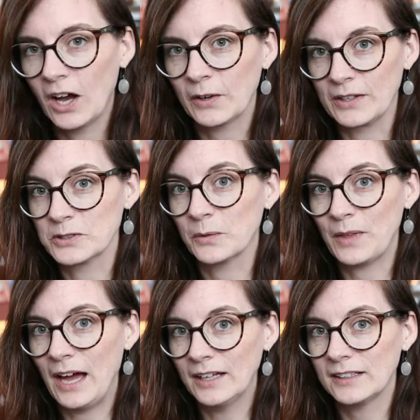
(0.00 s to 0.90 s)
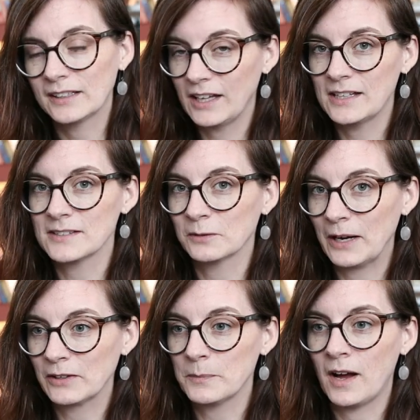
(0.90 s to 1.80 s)
Okay, so that is a
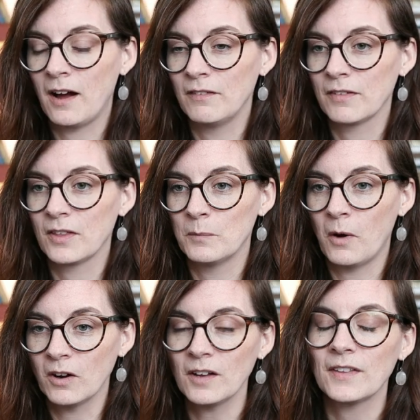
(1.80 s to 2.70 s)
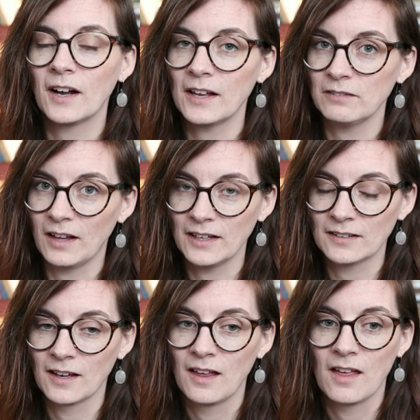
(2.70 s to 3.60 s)
roundup of the manga that I have
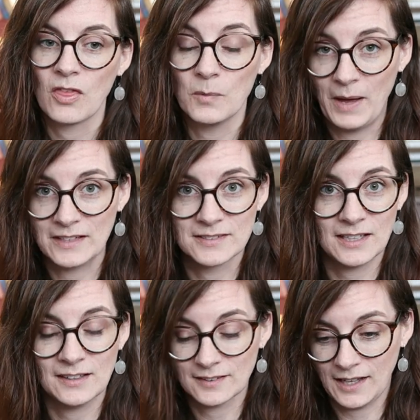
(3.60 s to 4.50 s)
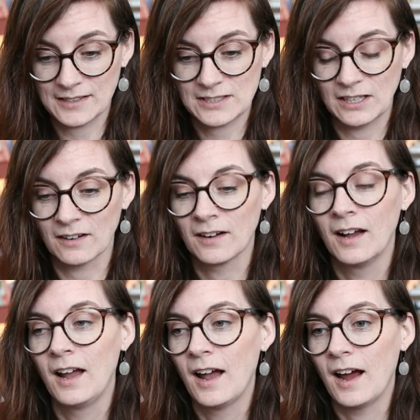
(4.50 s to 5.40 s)
liked the best in this last year.
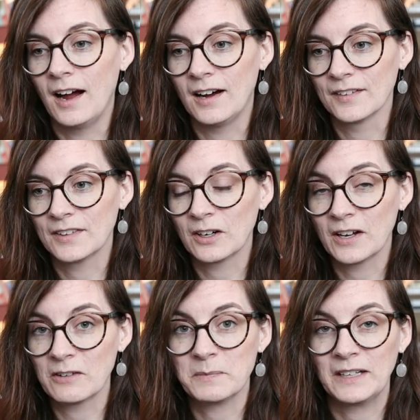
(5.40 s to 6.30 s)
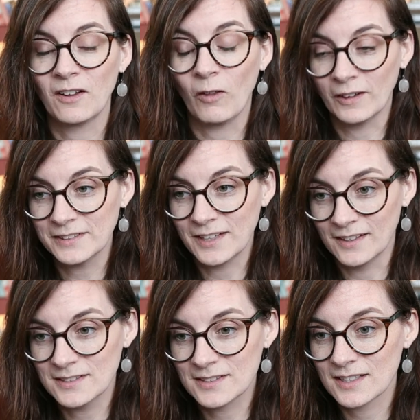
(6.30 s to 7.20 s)
There have been a lot of
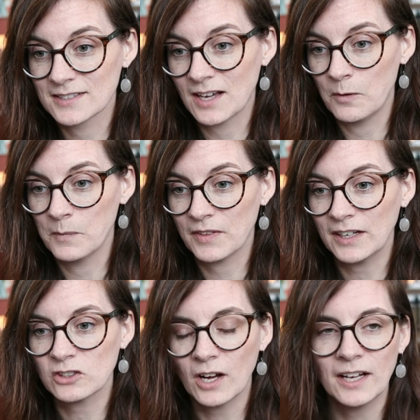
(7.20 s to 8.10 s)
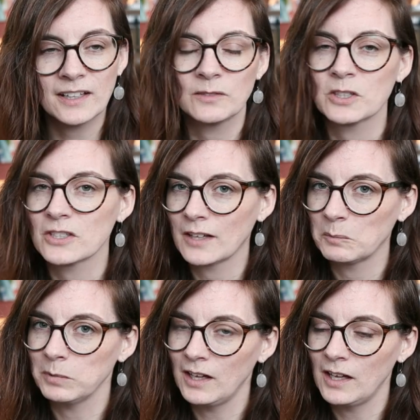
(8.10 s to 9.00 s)
duds, some that I tried and were just
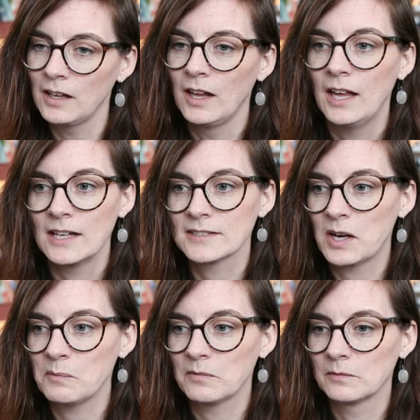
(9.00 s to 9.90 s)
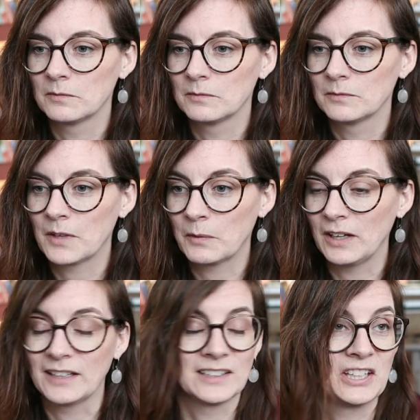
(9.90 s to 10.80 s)
like blah, and some that were
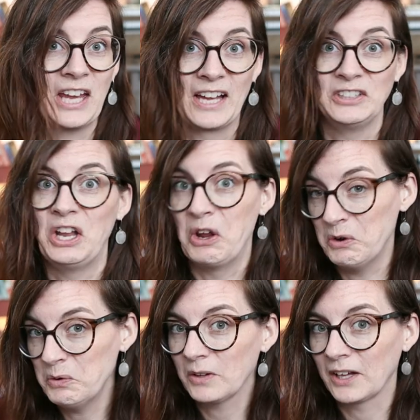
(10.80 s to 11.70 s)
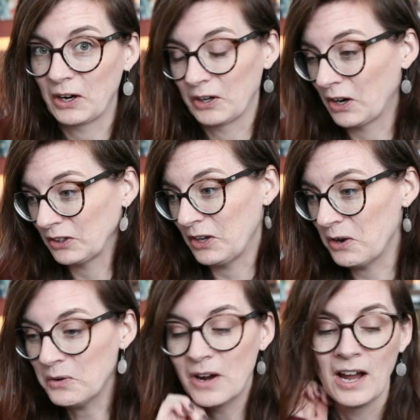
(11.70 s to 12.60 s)
like, yeah, no, like hard
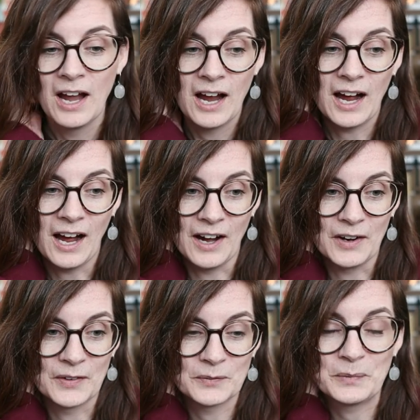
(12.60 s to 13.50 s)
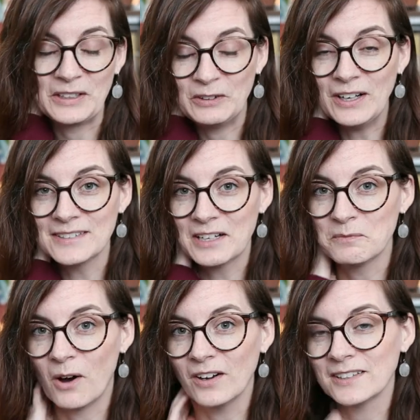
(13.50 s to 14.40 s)
no. But if you guys
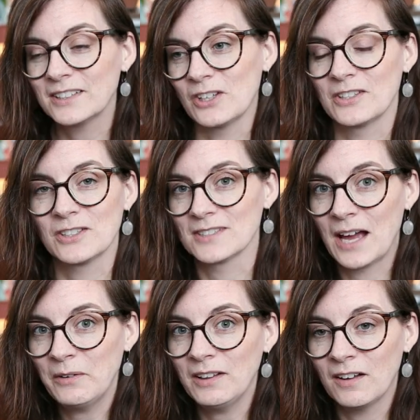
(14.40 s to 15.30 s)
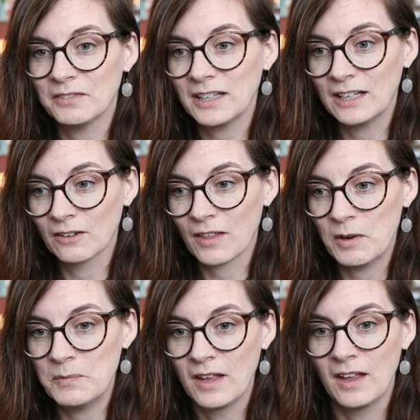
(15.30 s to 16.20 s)
have manga suggestions, I would love to hear
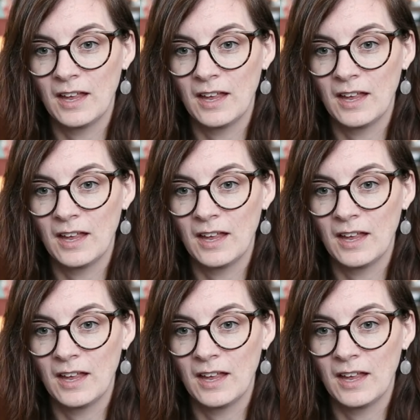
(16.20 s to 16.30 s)
them.